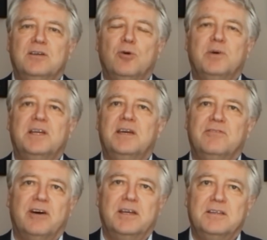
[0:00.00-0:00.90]
Nobody
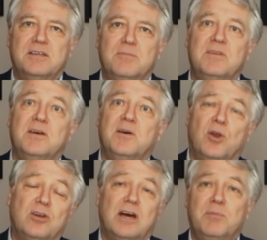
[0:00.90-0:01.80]
invited them. They are
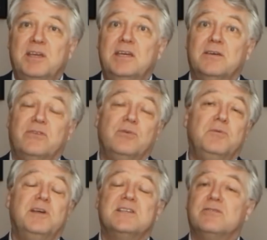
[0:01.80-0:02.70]
not coming here. Three
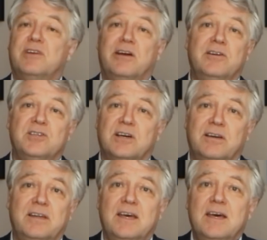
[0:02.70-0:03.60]
weeks of
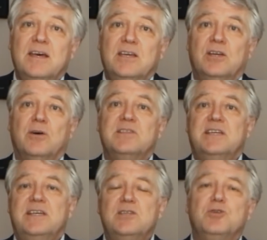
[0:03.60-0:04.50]
quarantine. You know, it's
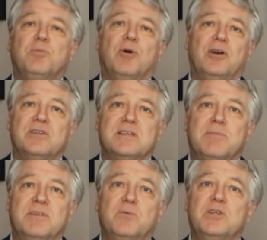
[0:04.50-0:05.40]
easy to boycott
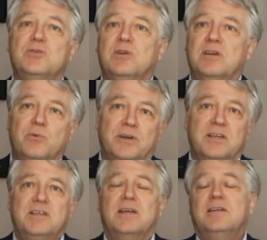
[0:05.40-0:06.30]
something which you didn't want to
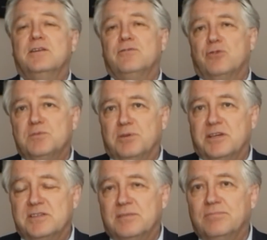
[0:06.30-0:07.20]
attend in the first place.